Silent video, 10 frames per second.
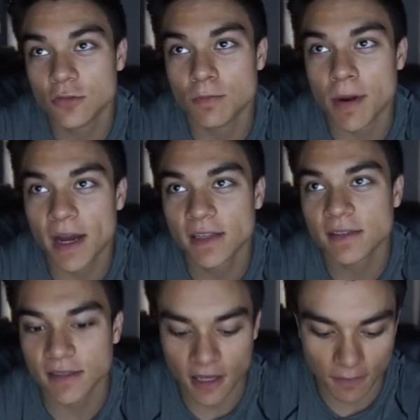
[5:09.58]
to
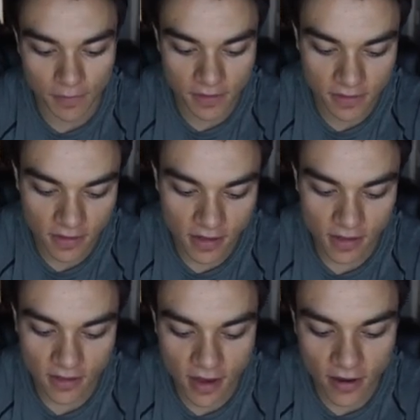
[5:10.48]
biceps.
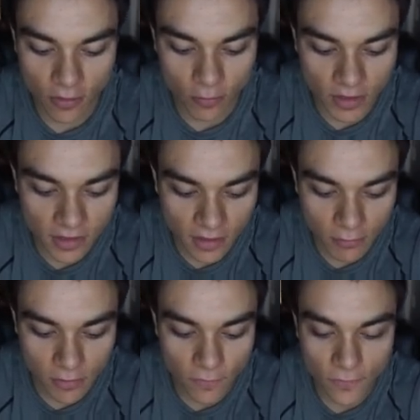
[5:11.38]
Now, we
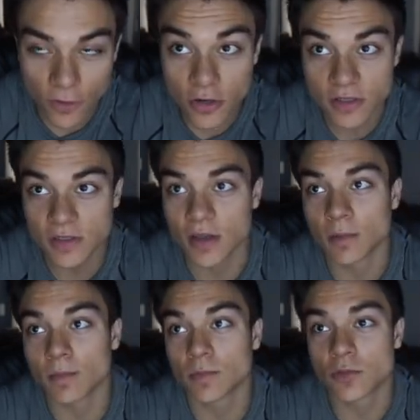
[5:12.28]
did reverse
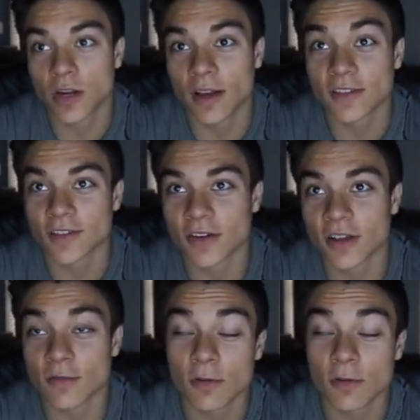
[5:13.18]
Try, uh, sorry,